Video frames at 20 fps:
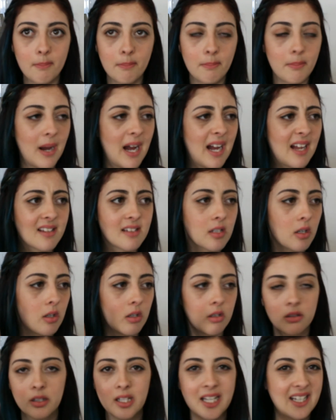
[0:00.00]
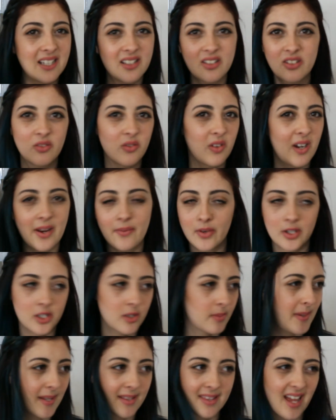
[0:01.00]
but in like
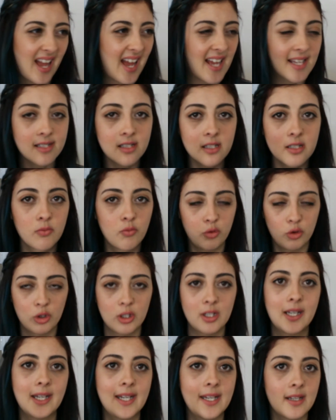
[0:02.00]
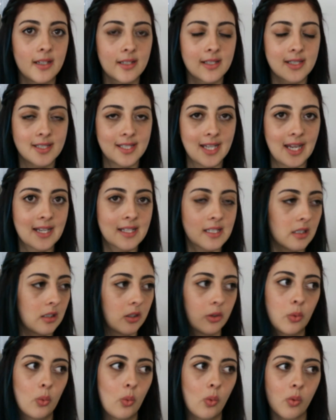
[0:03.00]
retrospect that hasn't really set
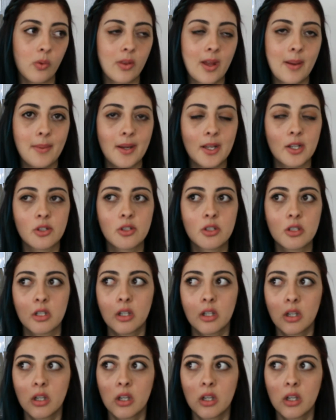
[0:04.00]
it all that much.